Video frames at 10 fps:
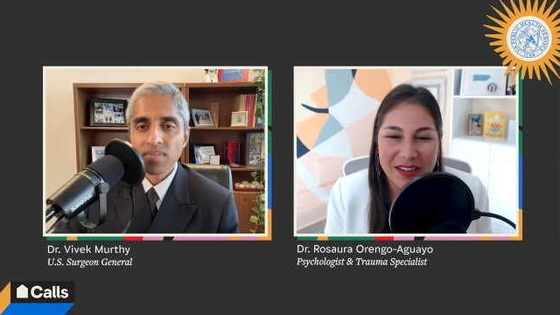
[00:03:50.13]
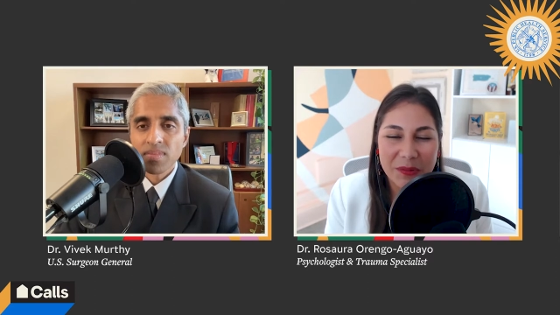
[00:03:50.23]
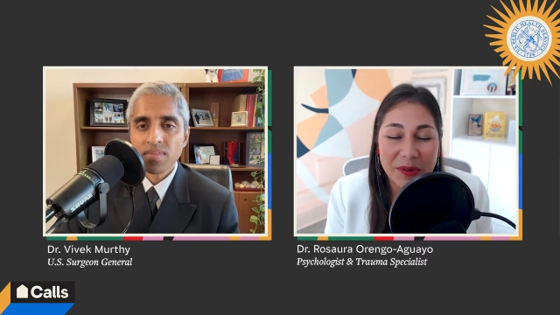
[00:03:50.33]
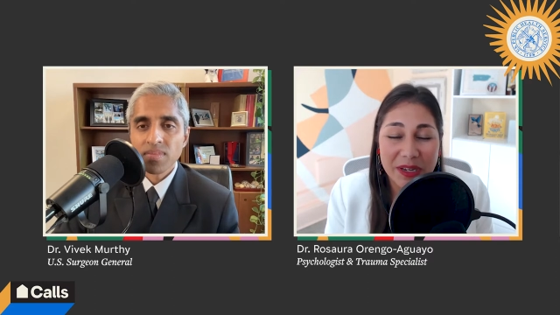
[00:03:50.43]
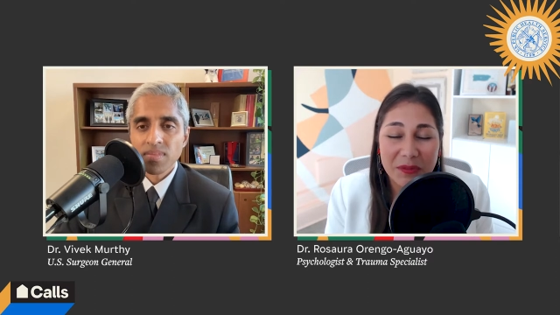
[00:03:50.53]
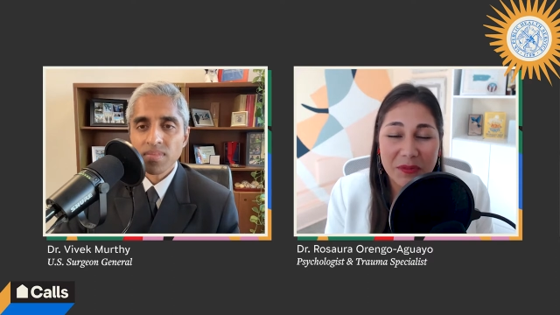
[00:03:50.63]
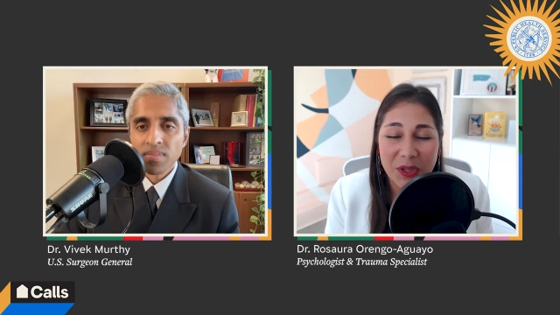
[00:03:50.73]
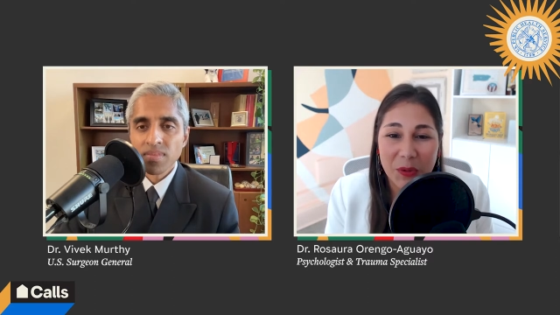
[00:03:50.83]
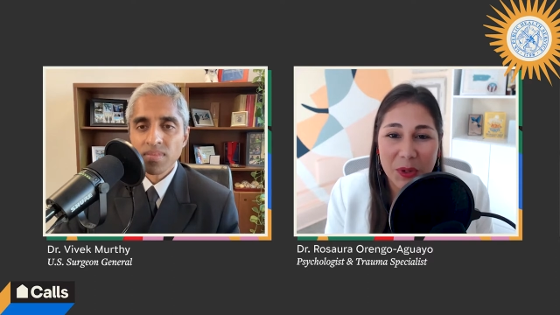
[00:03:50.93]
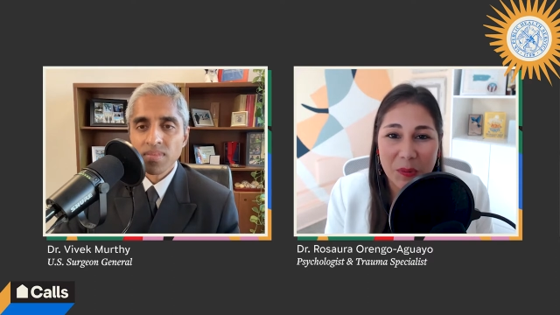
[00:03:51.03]
Speaker 1: Hurricane
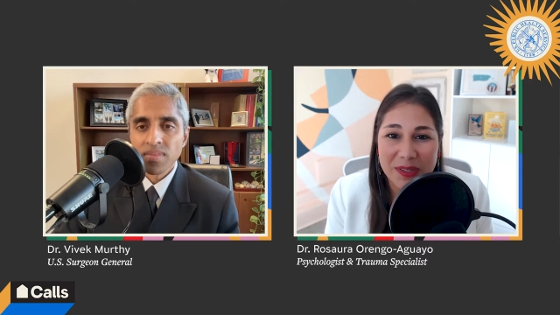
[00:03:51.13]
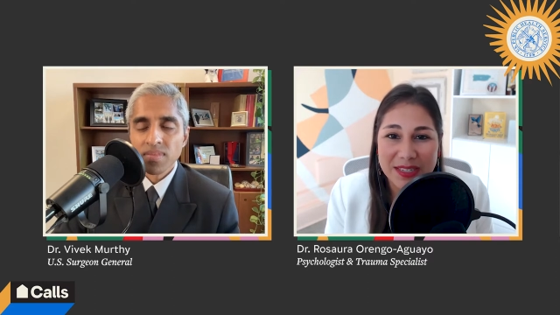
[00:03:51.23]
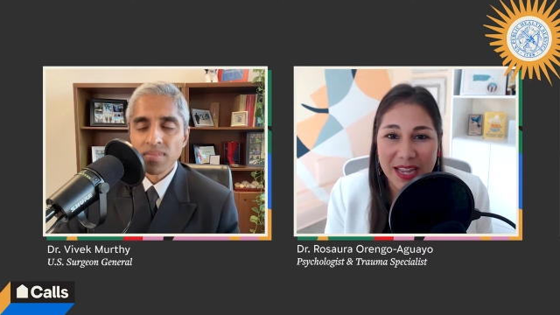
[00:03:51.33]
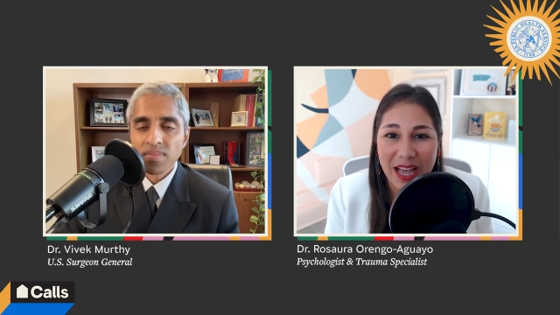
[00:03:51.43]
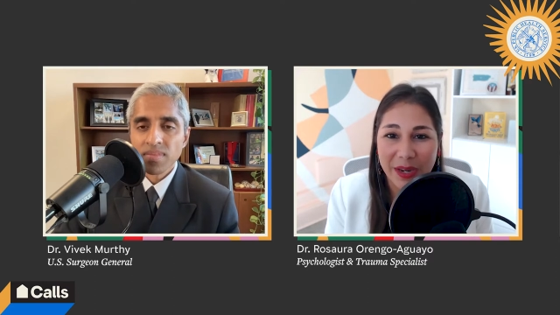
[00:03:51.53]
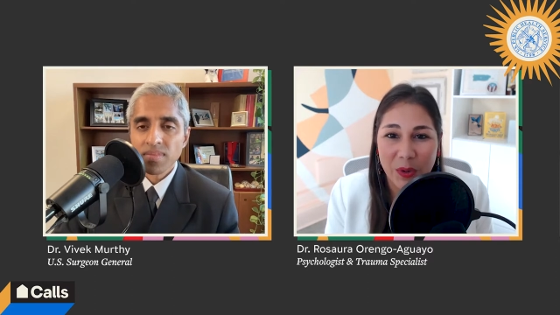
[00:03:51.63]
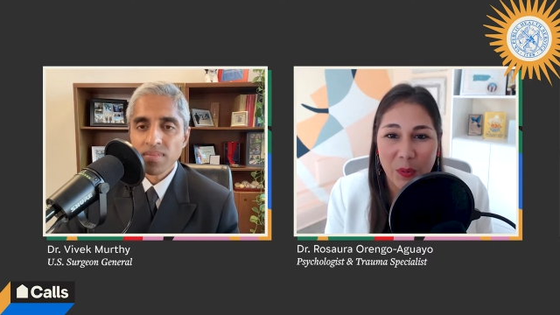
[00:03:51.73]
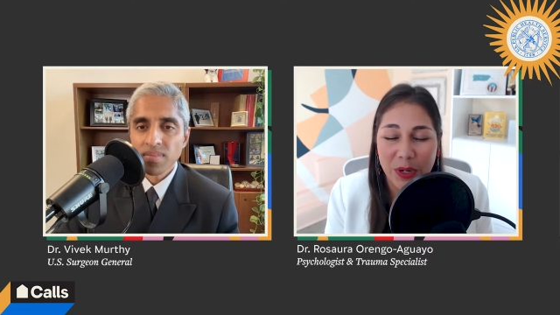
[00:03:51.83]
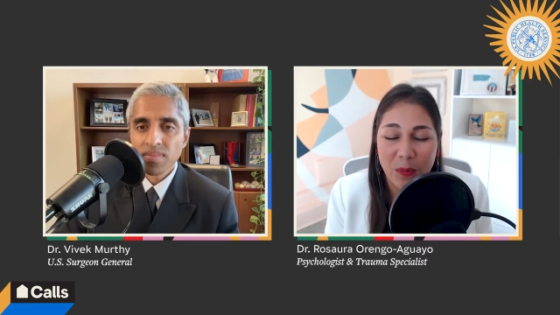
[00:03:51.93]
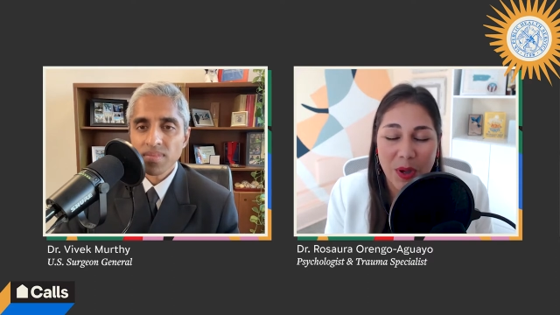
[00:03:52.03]
Fiona was a
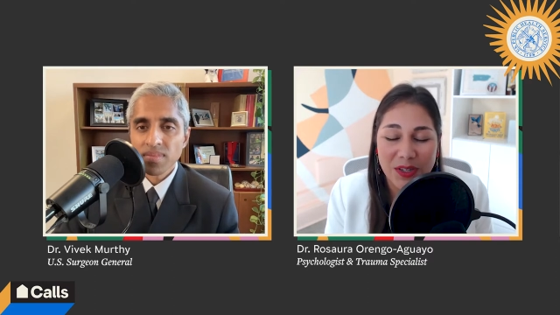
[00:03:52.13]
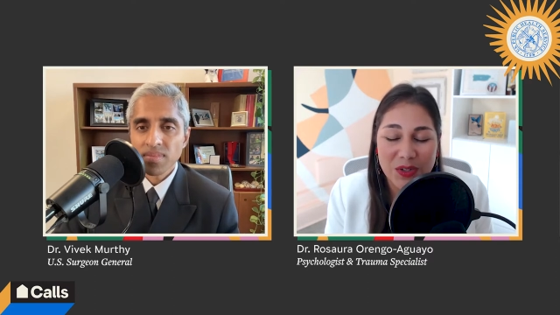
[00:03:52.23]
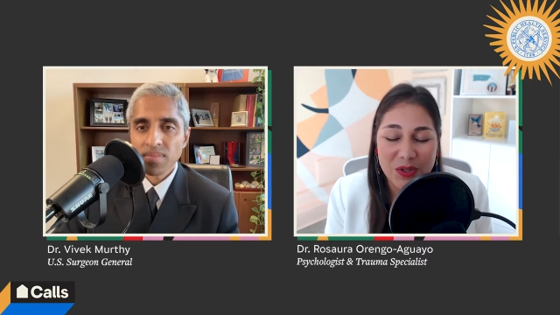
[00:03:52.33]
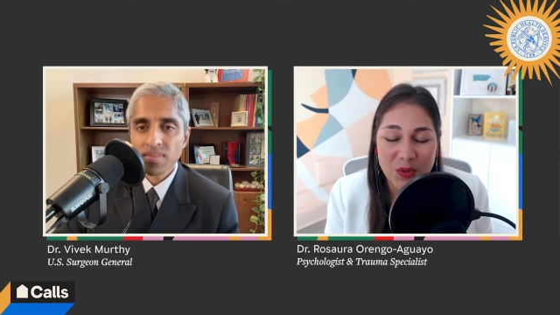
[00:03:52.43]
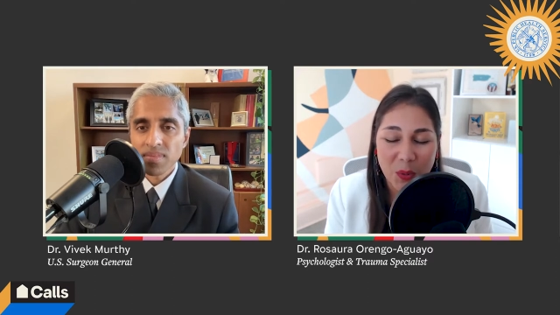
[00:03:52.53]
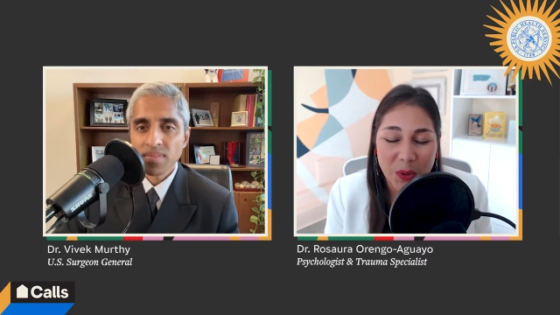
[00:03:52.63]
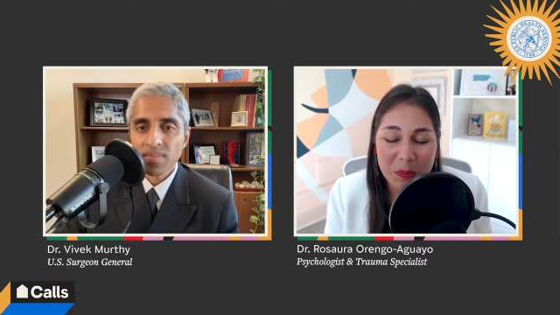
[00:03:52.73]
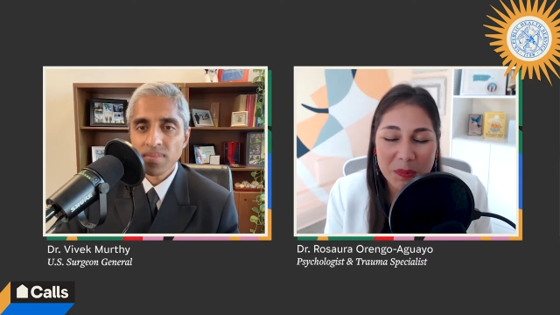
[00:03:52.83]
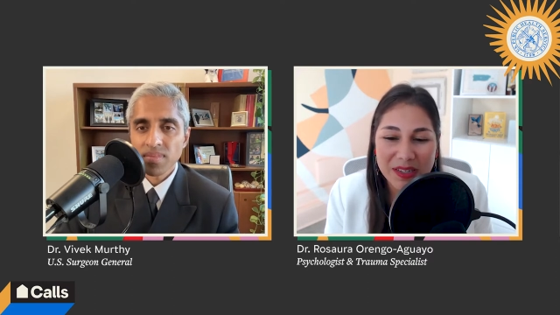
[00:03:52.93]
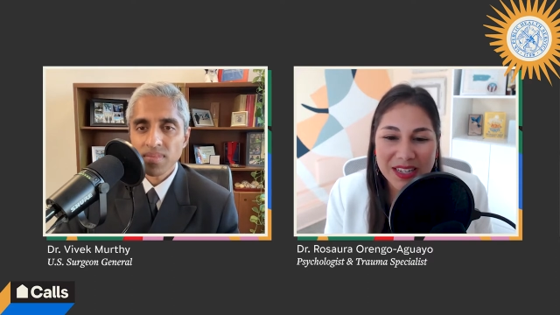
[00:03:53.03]
category one storm.